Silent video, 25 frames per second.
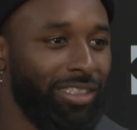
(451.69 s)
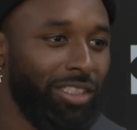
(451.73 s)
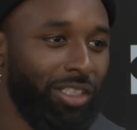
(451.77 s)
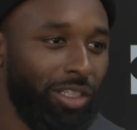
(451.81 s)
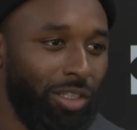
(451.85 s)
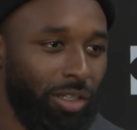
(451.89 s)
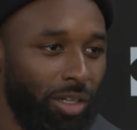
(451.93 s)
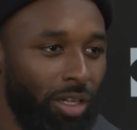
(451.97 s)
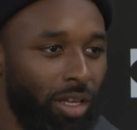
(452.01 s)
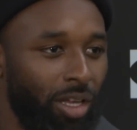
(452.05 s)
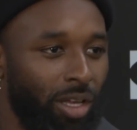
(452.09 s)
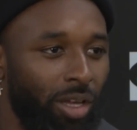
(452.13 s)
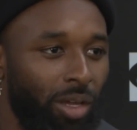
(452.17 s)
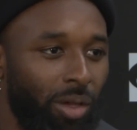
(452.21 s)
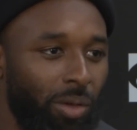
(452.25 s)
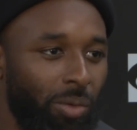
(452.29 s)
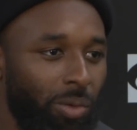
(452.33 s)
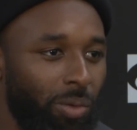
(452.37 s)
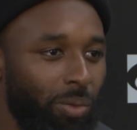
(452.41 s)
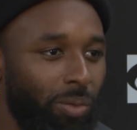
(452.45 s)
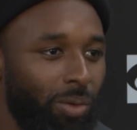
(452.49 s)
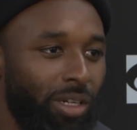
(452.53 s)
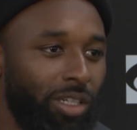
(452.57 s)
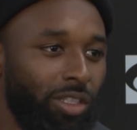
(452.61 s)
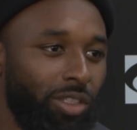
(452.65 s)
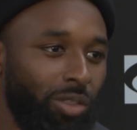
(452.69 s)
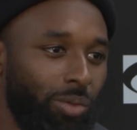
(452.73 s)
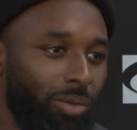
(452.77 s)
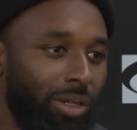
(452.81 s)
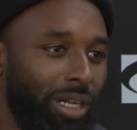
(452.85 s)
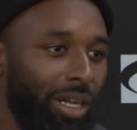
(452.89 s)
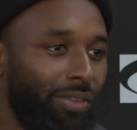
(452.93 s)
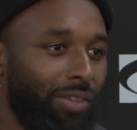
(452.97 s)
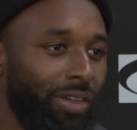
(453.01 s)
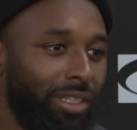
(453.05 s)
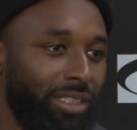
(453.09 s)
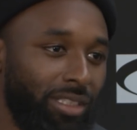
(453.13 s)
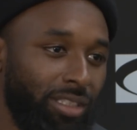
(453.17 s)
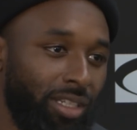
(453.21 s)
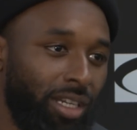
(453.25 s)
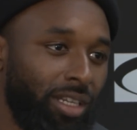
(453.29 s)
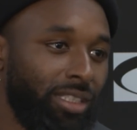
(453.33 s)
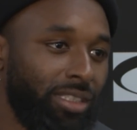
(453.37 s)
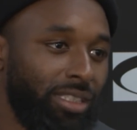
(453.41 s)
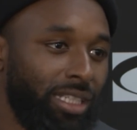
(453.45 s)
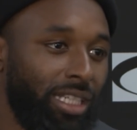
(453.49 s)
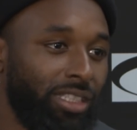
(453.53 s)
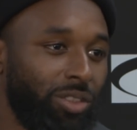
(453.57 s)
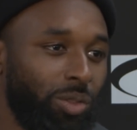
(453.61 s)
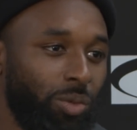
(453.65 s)
you know, we want to do whatever it's
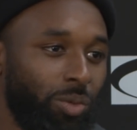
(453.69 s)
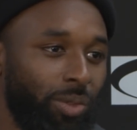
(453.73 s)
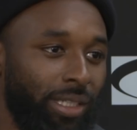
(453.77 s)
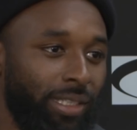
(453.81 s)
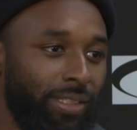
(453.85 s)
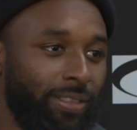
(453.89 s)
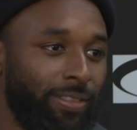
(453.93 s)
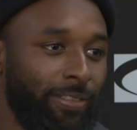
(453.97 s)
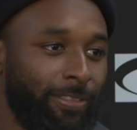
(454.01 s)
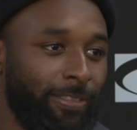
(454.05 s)
going to take to win.